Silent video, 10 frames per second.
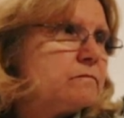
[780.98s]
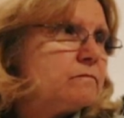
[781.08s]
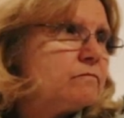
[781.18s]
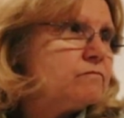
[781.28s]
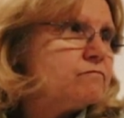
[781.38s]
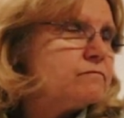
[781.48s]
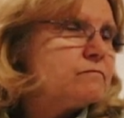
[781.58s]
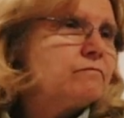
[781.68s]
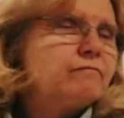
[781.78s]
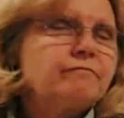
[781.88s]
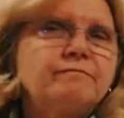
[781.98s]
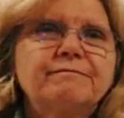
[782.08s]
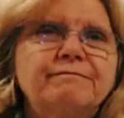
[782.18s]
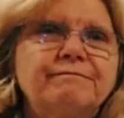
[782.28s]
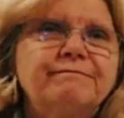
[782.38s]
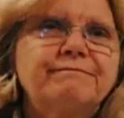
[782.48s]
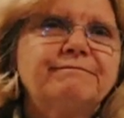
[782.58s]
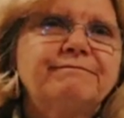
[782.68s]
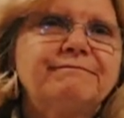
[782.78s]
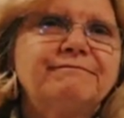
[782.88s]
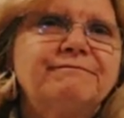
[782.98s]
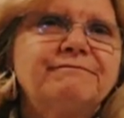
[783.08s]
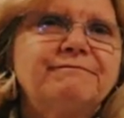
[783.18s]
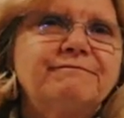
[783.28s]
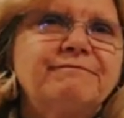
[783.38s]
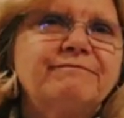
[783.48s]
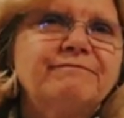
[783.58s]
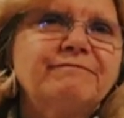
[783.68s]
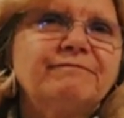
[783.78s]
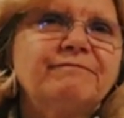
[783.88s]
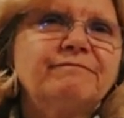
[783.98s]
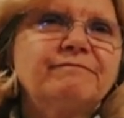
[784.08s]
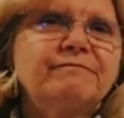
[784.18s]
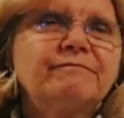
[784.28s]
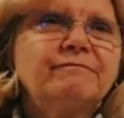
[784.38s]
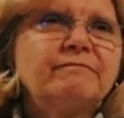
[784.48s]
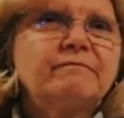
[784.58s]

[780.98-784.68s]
[no speech]